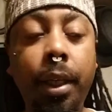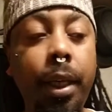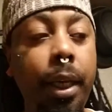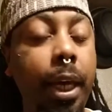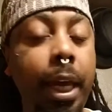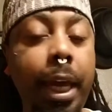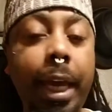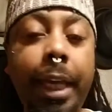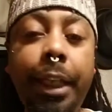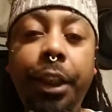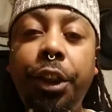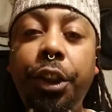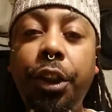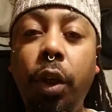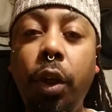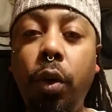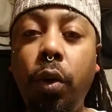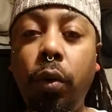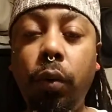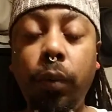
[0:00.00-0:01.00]
He
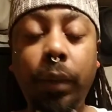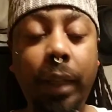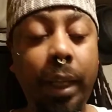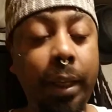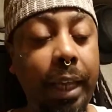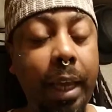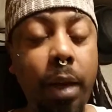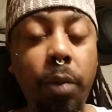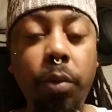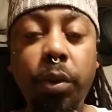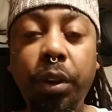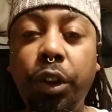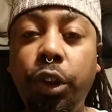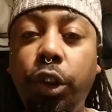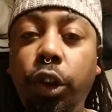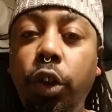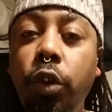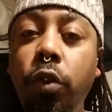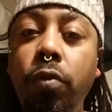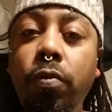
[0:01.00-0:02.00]
showed that it was
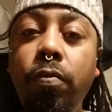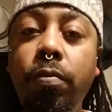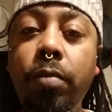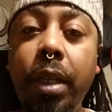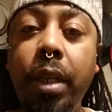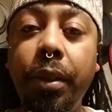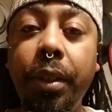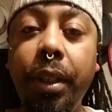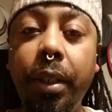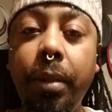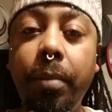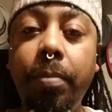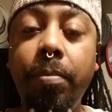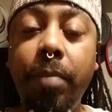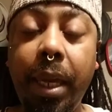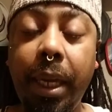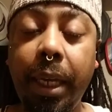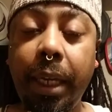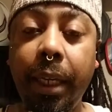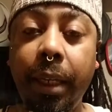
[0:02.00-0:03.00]
2 million
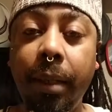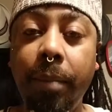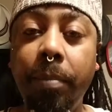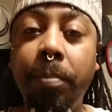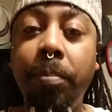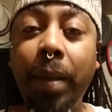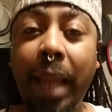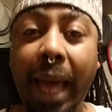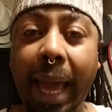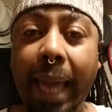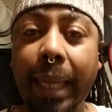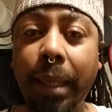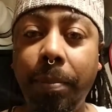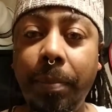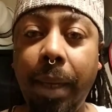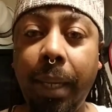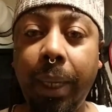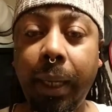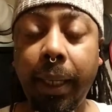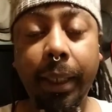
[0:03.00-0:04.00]
men, black
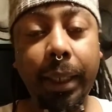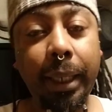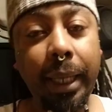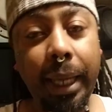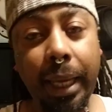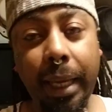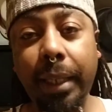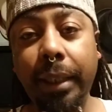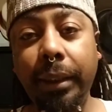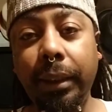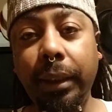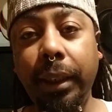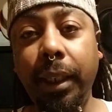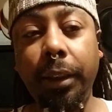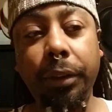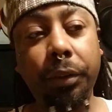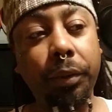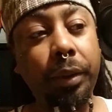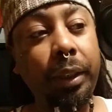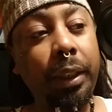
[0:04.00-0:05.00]
men in this
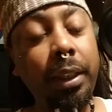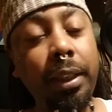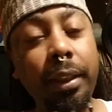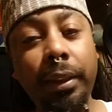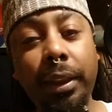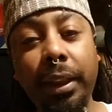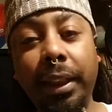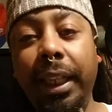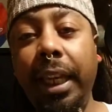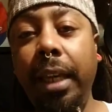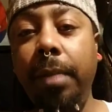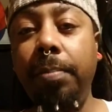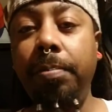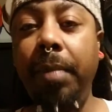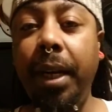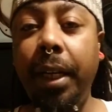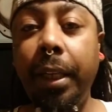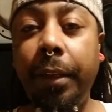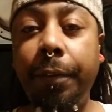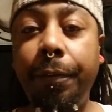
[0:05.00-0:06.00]
country to get
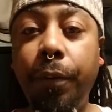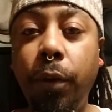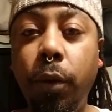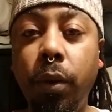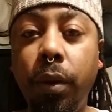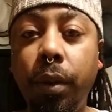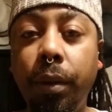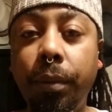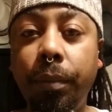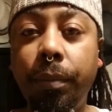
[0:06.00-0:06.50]
money for.